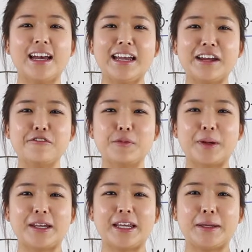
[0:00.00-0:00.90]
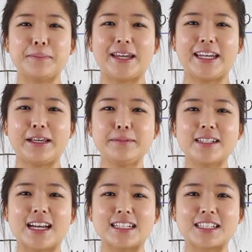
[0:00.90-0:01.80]
Hi everybody, my name's
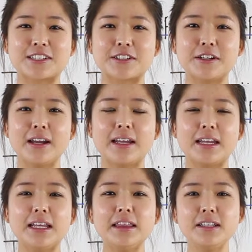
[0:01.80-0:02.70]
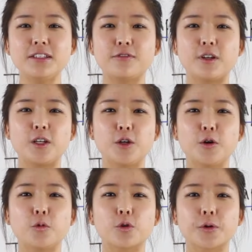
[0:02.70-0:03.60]
Esther, and in this
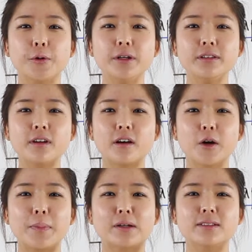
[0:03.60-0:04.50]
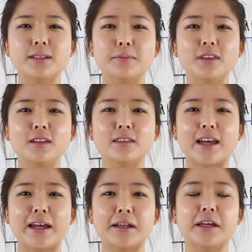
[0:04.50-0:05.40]
video we're going to talk about something
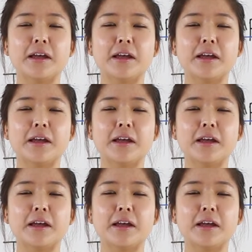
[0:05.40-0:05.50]
that